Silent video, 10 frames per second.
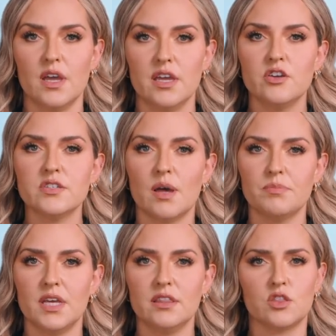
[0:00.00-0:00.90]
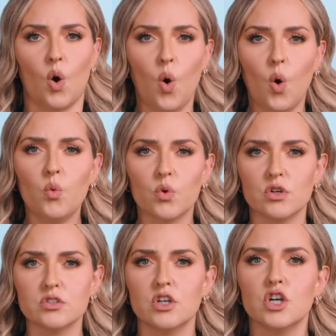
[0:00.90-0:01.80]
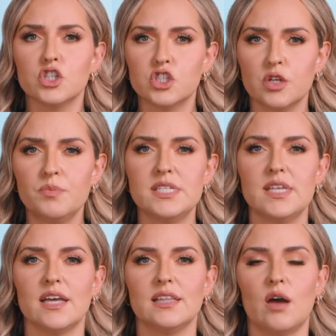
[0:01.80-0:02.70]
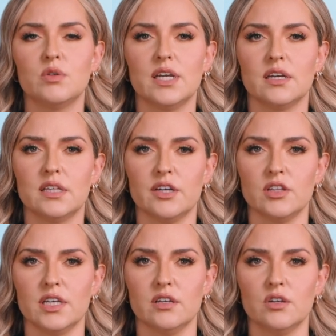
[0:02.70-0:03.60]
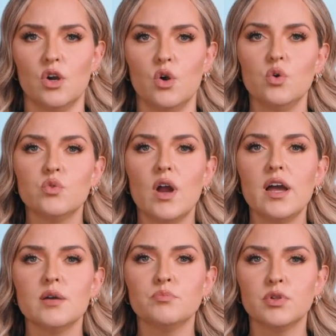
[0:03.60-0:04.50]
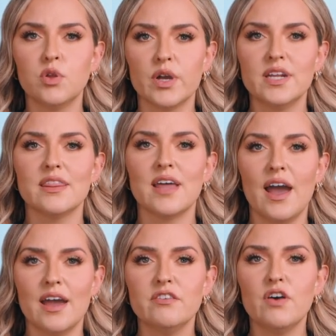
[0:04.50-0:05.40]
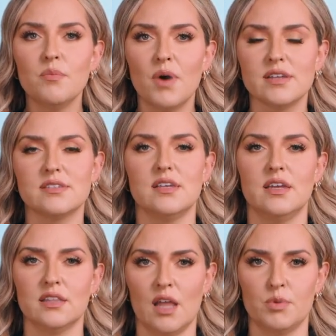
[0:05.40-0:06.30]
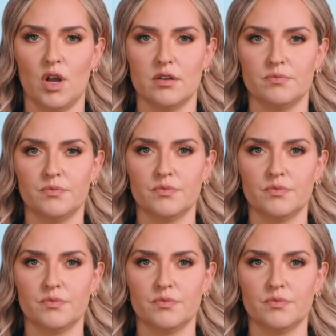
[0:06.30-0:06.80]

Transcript: Here's something that the whole world should be saying loudly and clearly. UNRWA employed the head of Hamas in Lebanon.